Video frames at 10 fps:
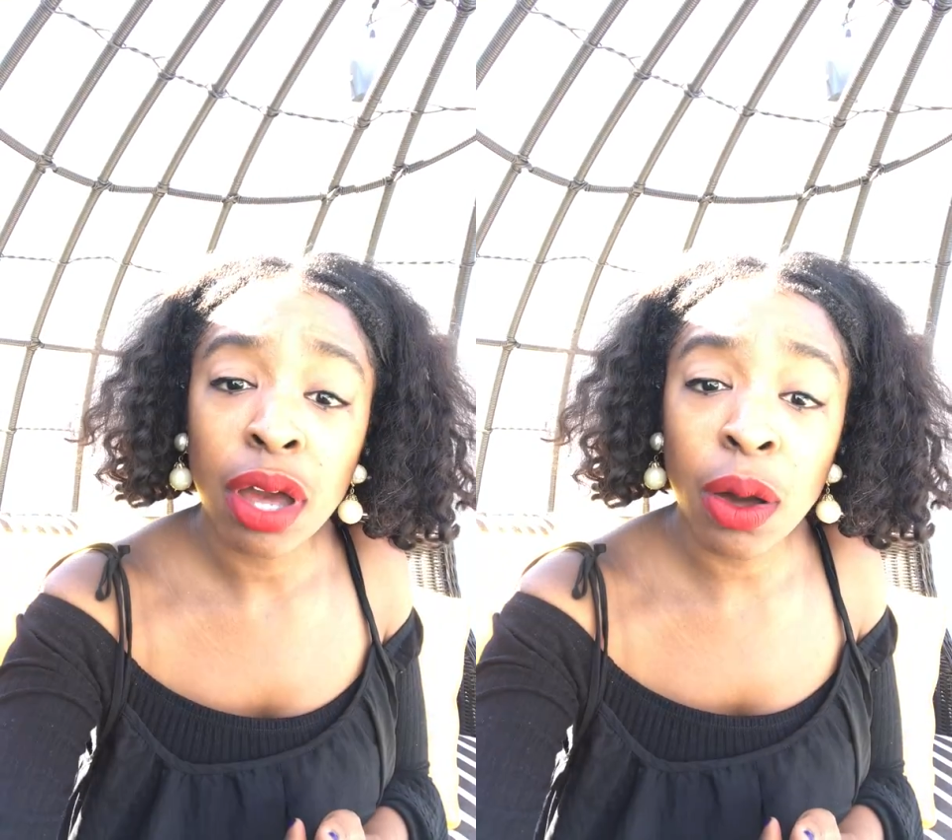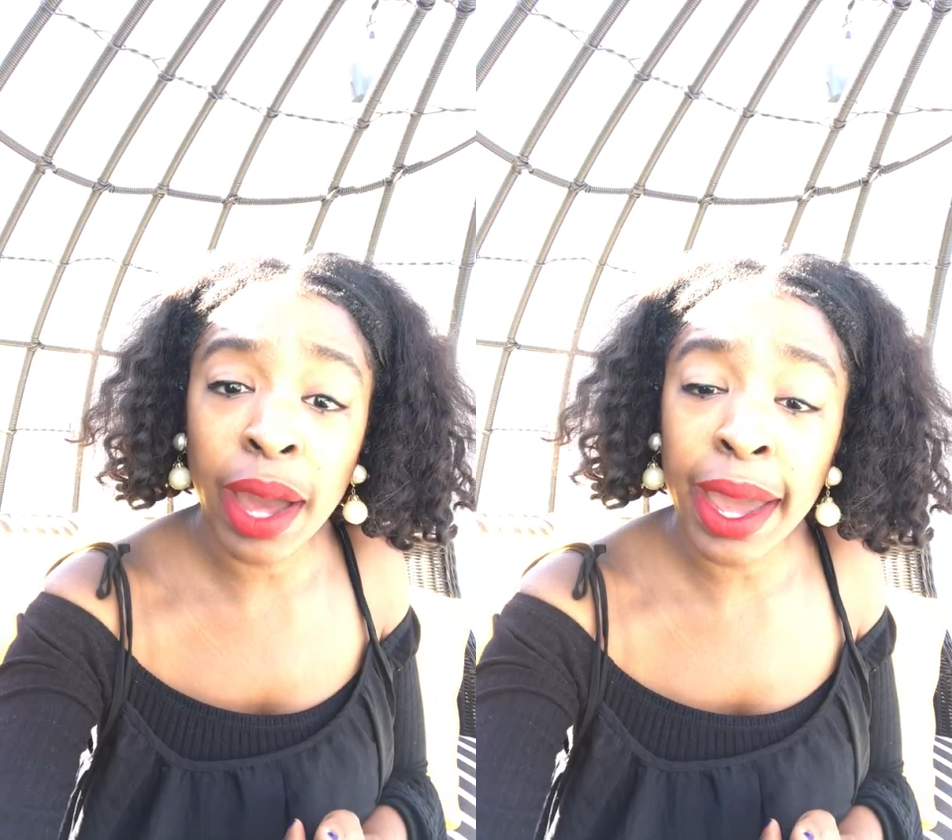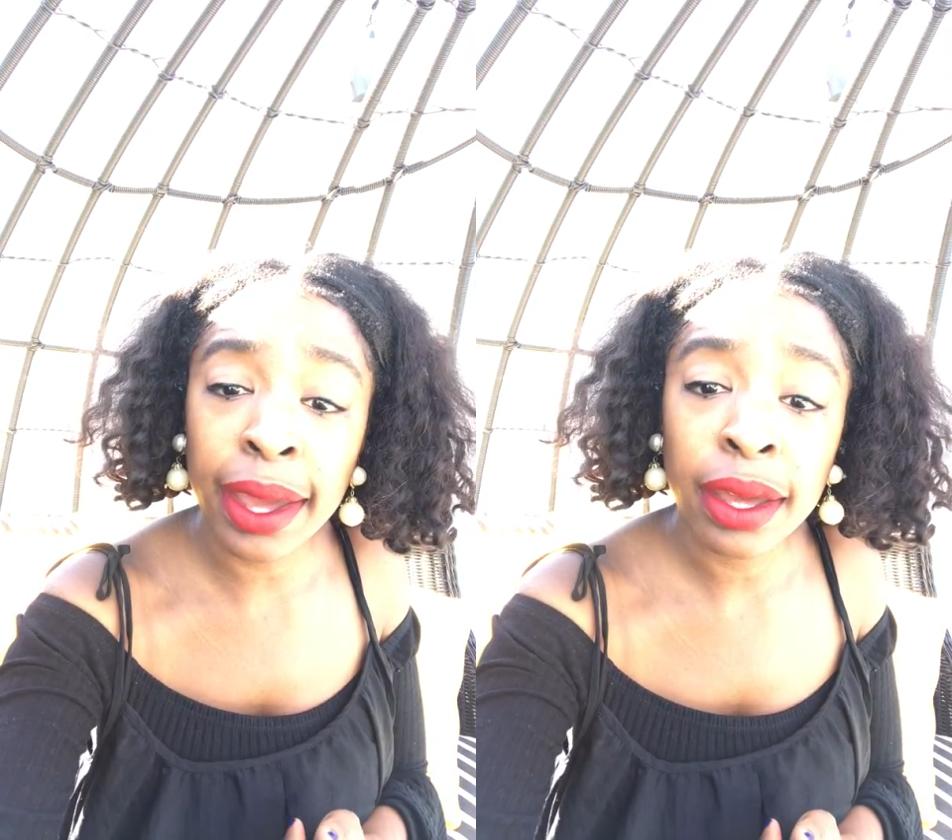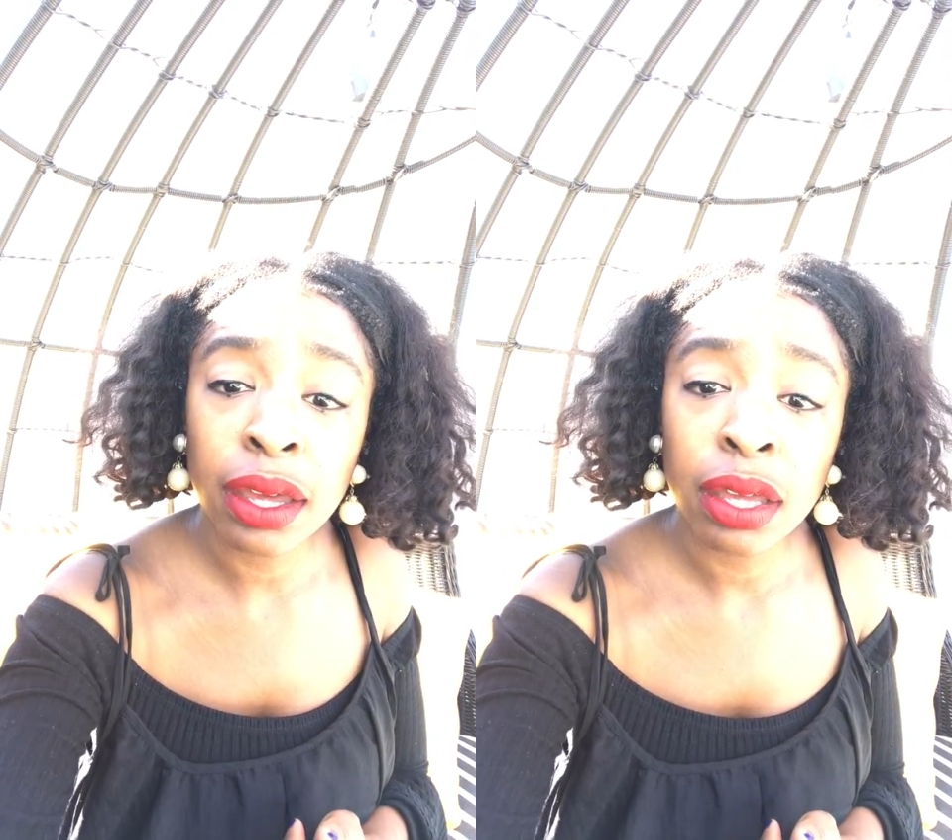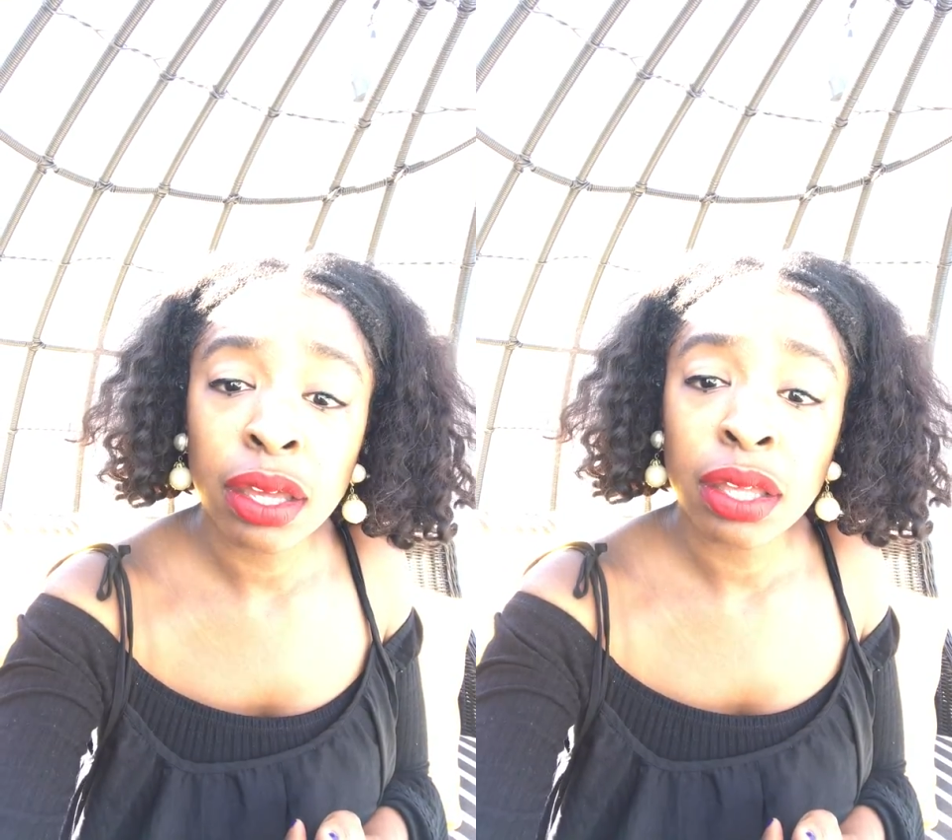Okay,
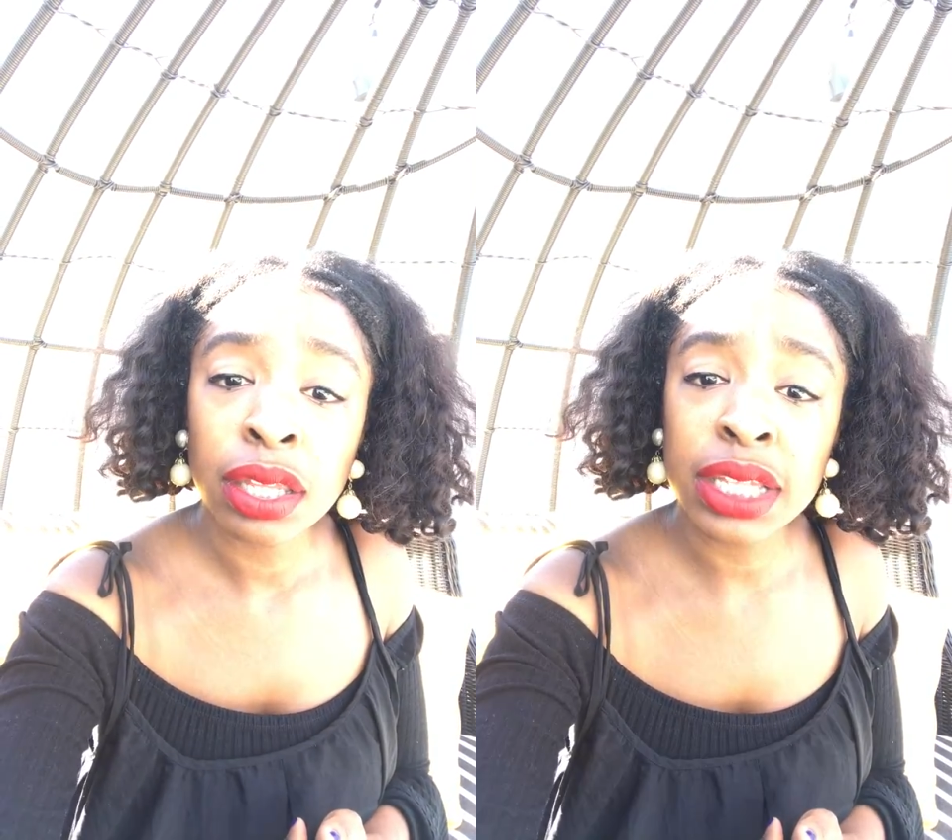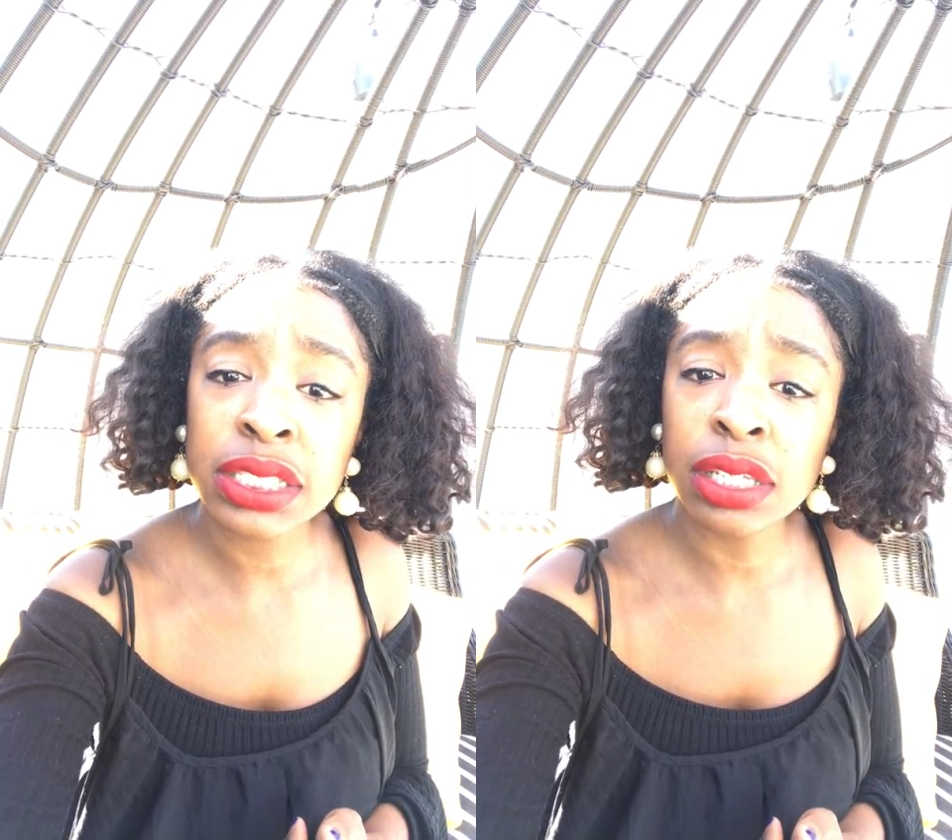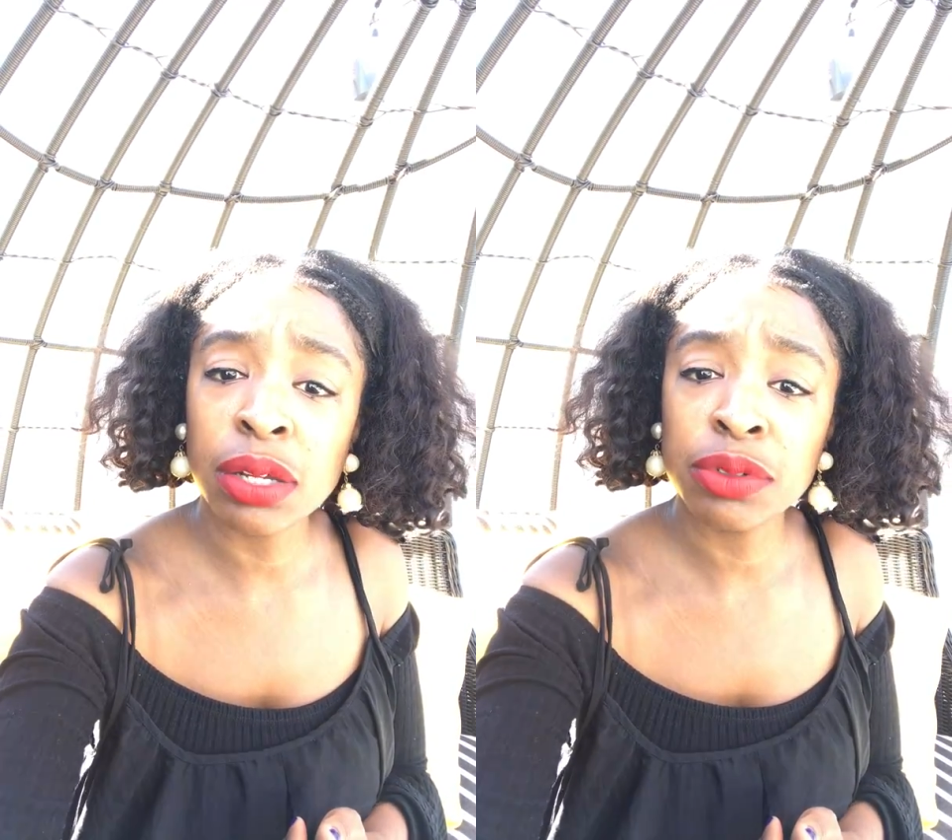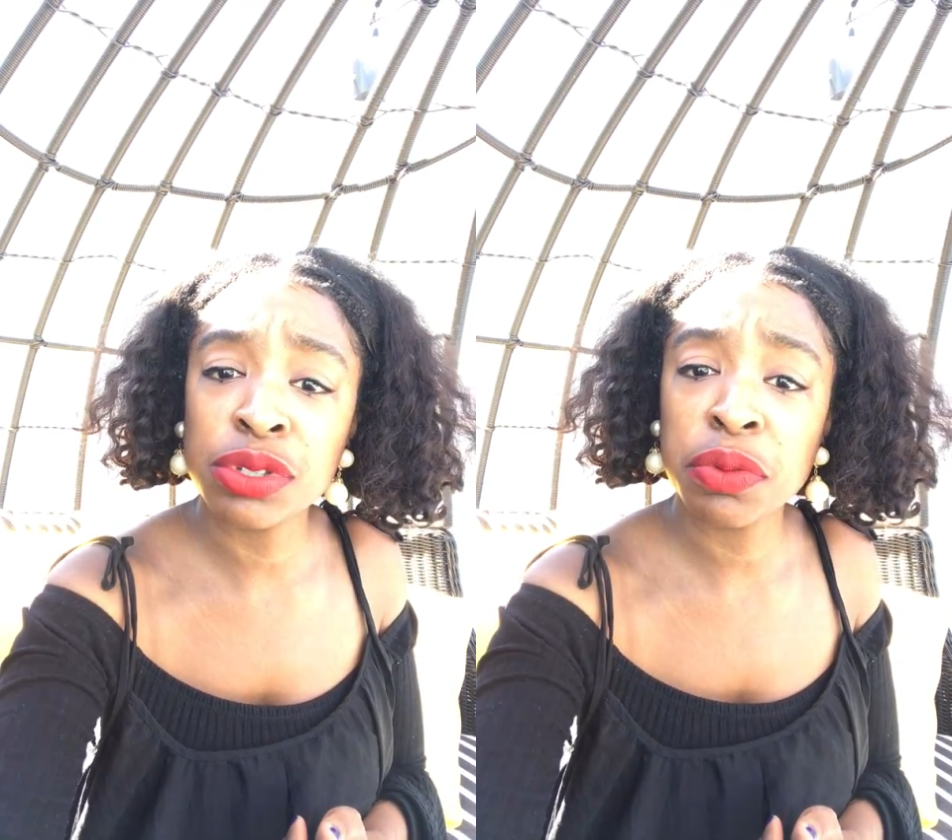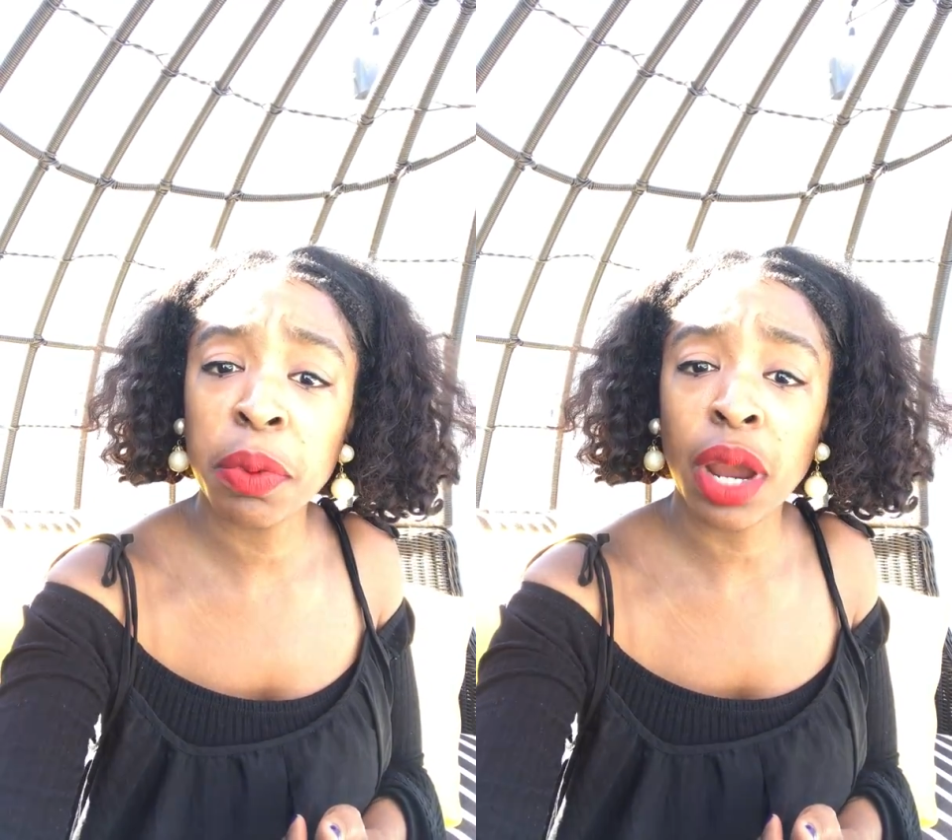that's a little
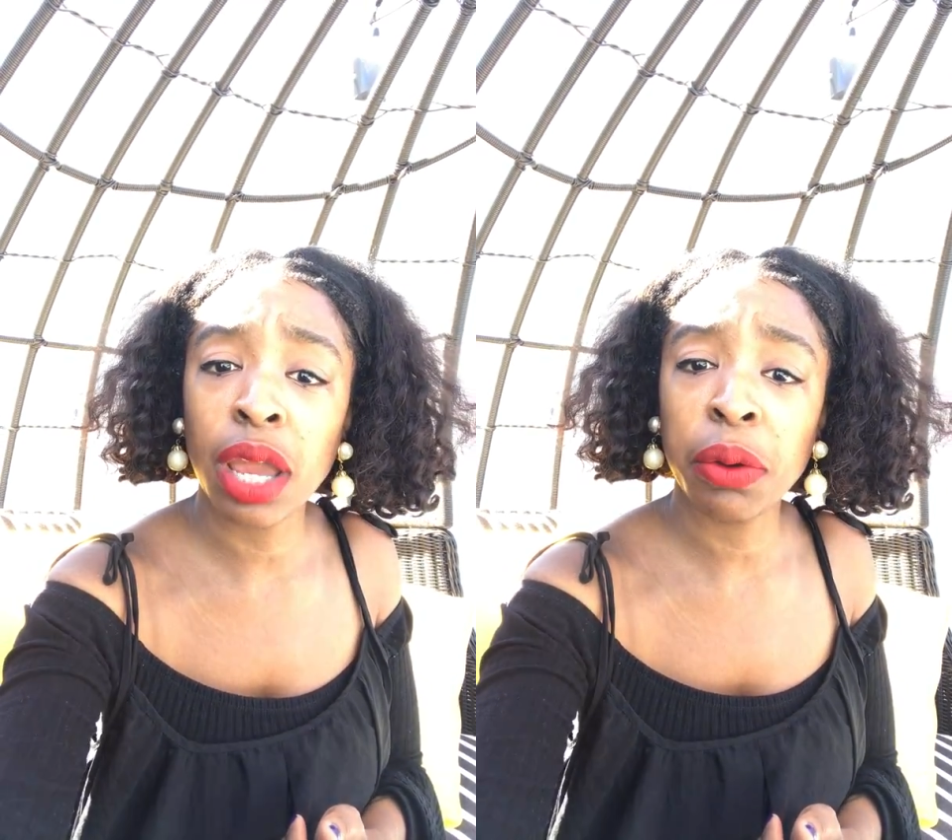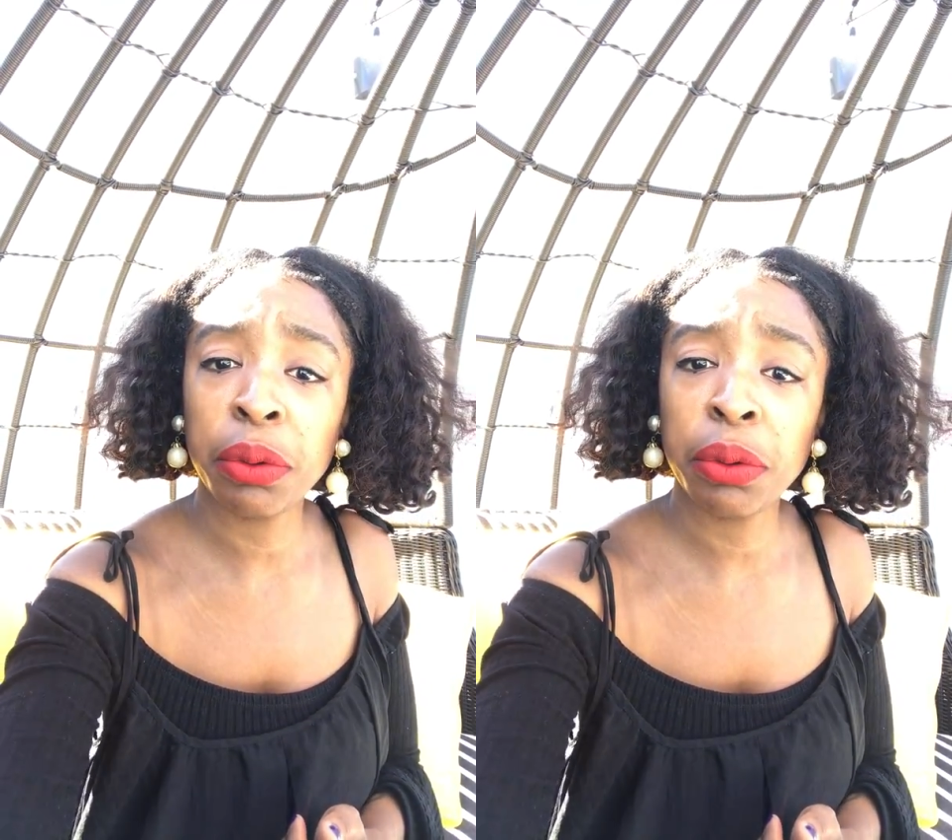too bright.